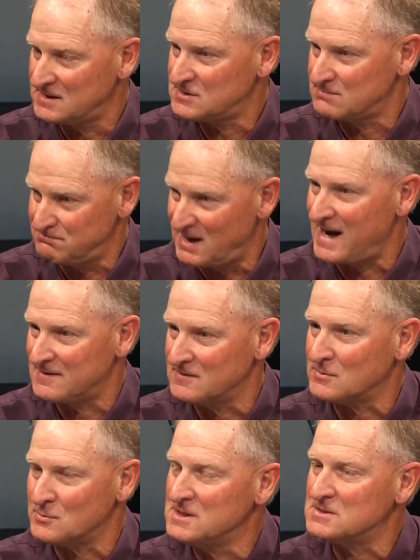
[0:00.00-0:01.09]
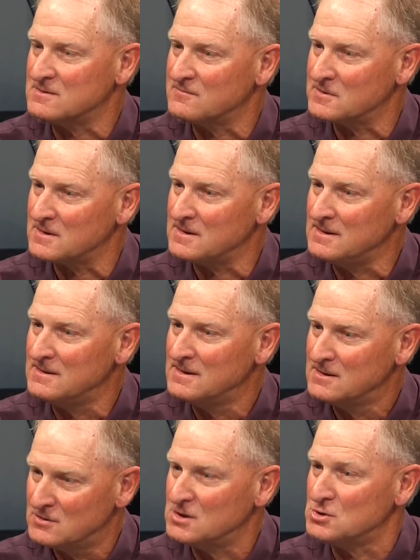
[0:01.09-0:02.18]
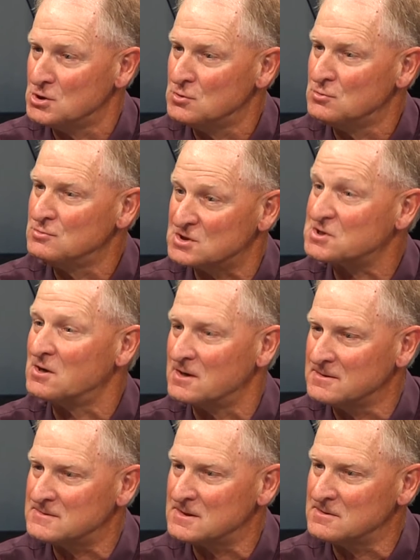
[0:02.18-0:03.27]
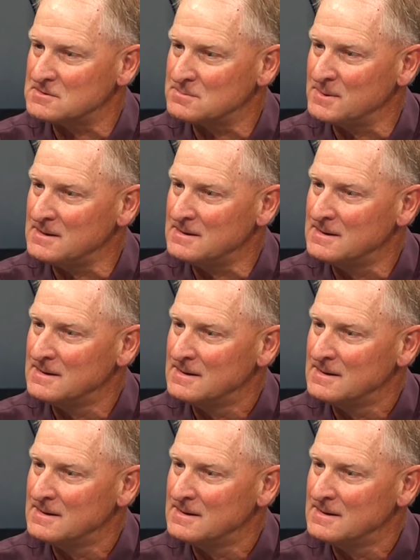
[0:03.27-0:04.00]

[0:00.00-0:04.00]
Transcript: That's part of the reason for the new design, so to speak.